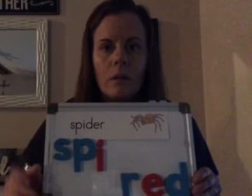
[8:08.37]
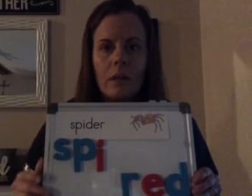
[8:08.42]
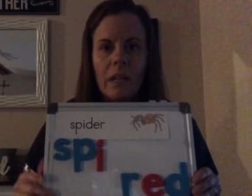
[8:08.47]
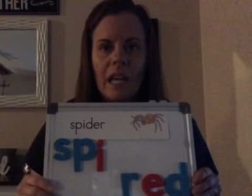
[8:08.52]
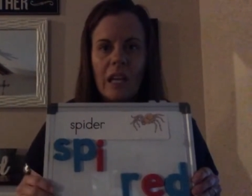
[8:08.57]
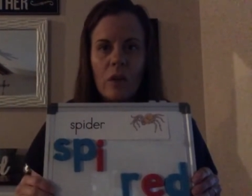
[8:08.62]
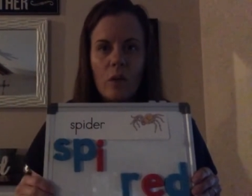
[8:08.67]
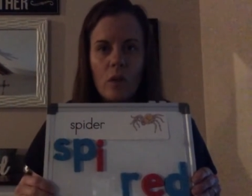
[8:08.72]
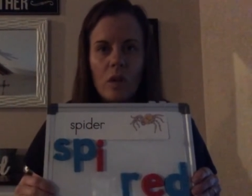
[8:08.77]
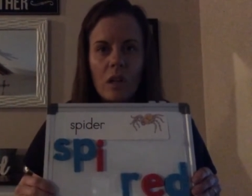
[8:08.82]

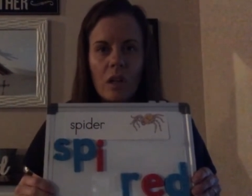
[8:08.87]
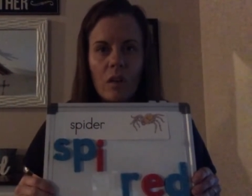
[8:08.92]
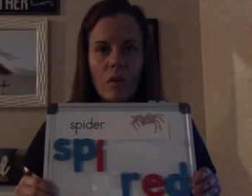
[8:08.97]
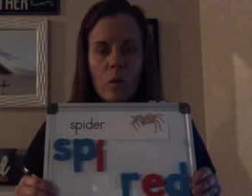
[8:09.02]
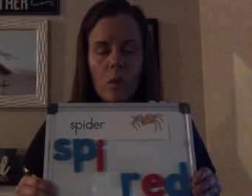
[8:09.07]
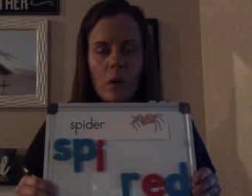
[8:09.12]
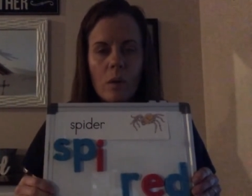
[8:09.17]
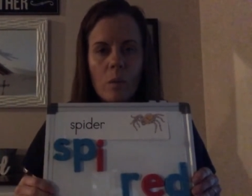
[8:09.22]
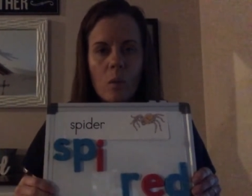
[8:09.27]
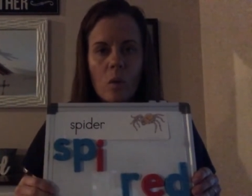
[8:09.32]
Can you think of
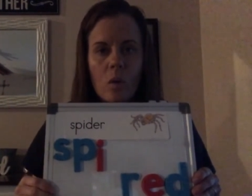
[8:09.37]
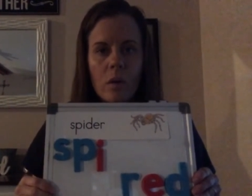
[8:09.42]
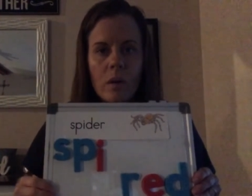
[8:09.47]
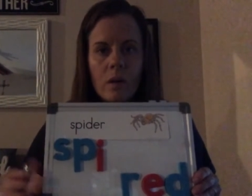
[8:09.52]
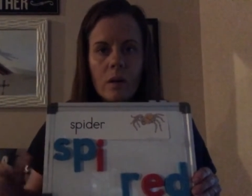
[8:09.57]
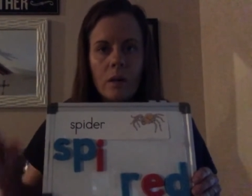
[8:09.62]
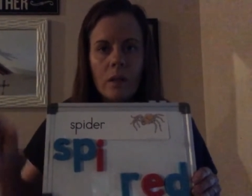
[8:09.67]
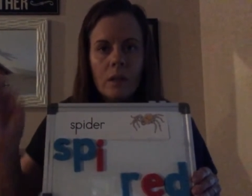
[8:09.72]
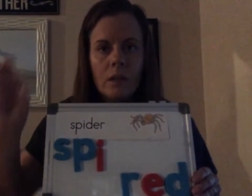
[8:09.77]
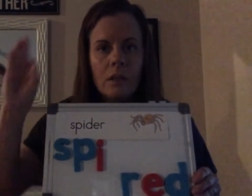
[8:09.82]
one more
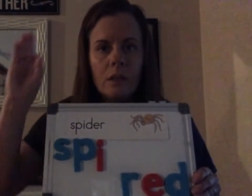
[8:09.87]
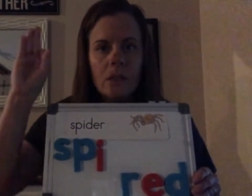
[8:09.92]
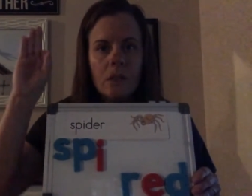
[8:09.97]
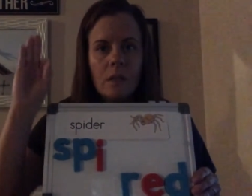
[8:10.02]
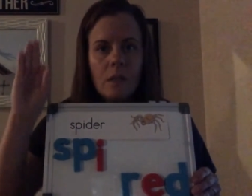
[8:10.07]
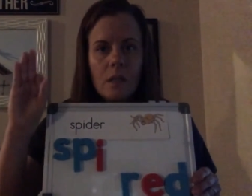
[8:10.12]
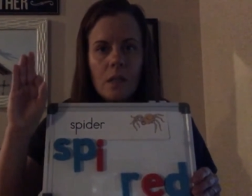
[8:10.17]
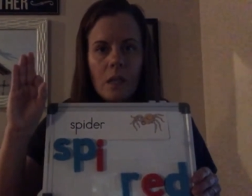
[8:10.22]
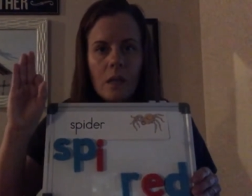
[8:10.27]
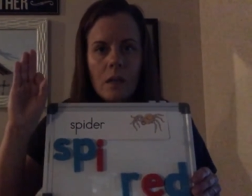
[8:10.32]

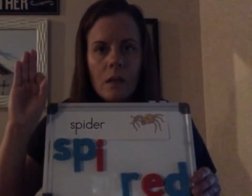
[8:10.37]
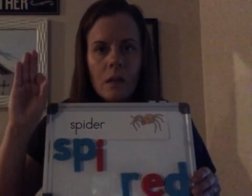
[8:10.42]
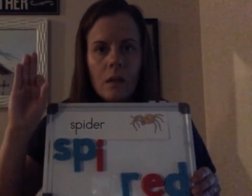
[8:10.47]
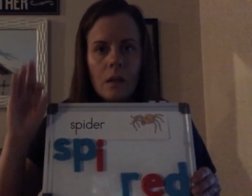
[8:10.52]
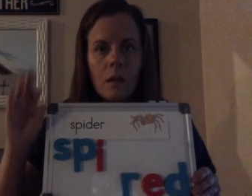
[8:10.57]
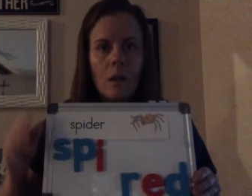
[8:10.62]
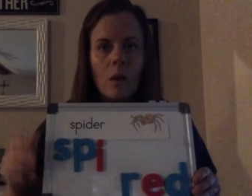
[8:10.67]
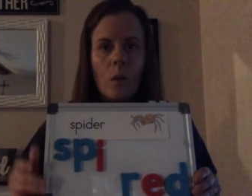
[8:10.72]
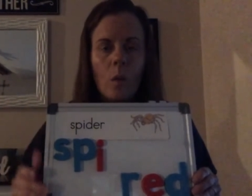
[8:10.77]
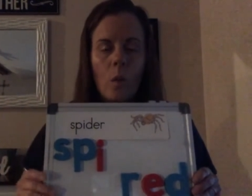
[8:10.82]
D
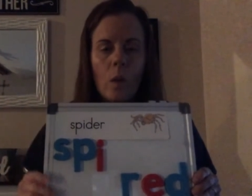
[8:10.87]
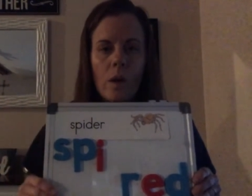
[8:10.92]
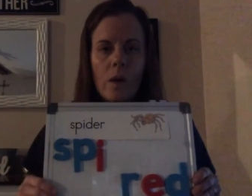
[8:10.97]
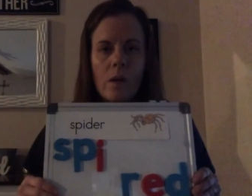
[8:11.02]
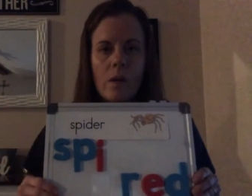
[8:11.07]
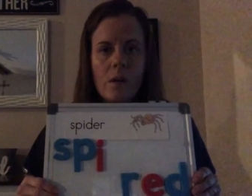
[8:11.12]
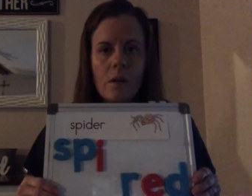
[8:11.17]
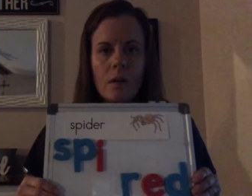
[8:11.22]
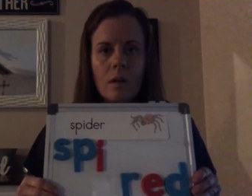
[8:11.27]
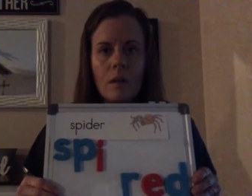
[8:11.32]

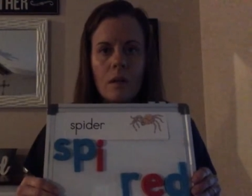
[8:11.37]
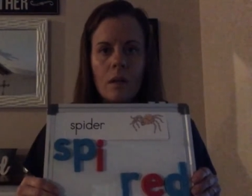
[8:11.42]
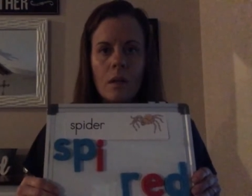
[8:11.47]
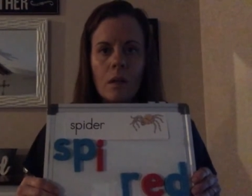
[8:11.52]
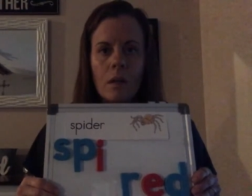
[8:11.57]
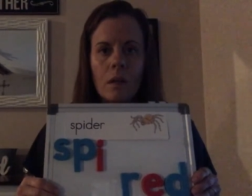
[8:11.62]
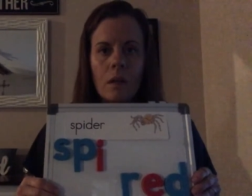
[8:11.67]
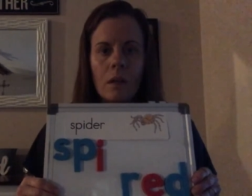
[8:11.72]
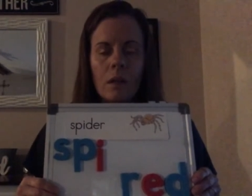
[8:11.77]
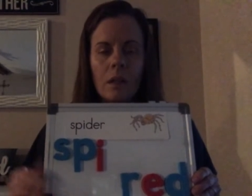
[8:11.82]
word?
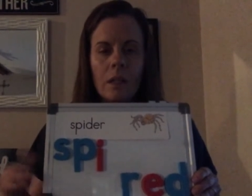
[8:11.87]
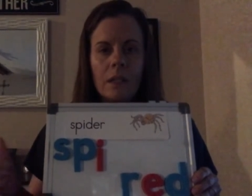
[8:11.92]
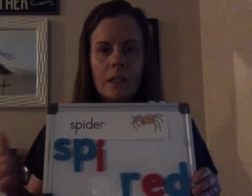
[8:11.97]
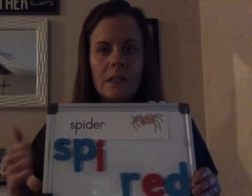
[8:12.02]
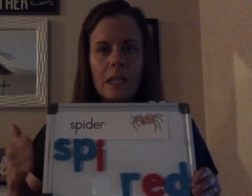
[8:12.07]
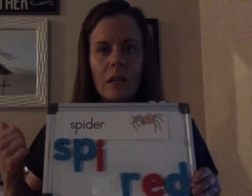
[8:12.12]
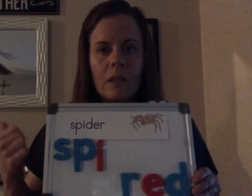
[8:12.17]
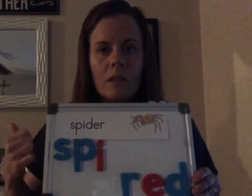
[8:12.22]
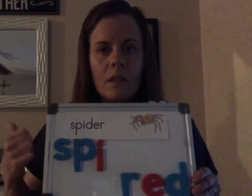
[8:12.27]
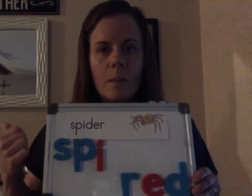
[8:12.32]

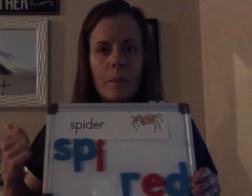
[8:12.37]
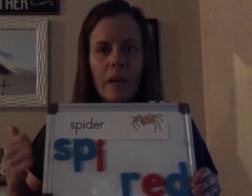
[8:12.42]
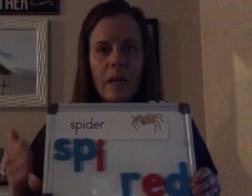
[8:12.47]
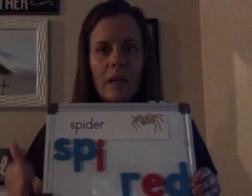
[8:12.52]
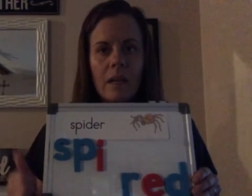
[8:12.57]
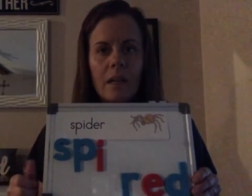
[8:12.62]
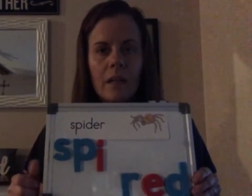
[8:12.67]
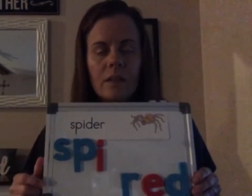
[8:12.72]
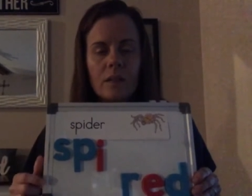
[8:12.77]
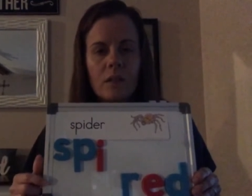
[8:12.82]
Tell
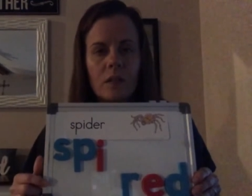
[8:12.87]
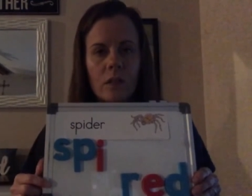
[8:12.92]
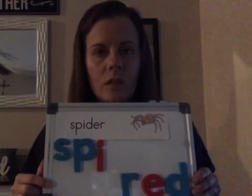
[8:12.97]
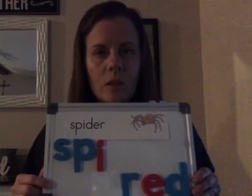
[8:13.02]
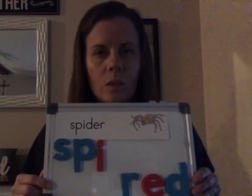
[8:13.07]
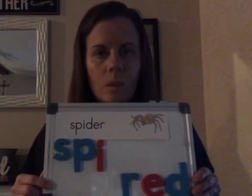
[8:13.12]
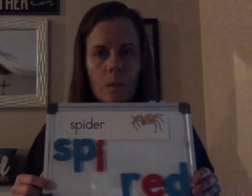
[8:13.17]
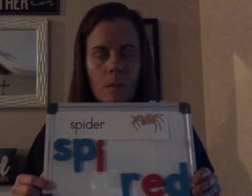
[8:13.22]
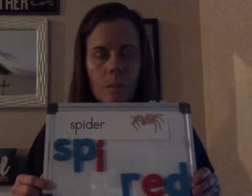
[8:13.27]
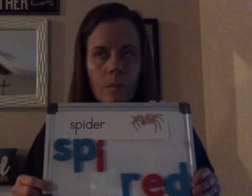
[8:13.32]
somebody next to you.